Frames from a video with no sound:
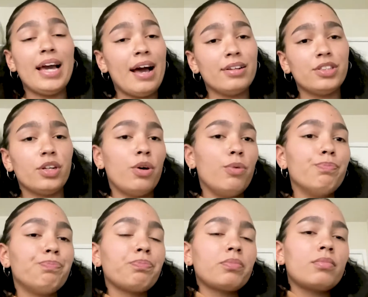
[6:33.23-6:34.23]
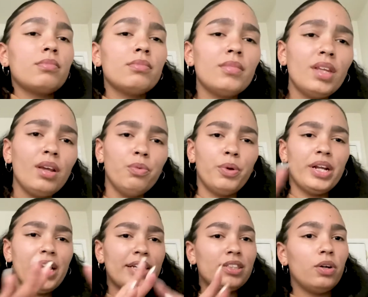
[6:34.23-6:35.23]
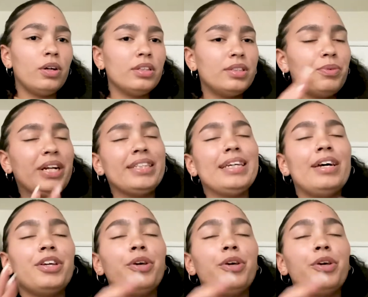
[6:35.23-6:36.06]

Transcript: so when I tell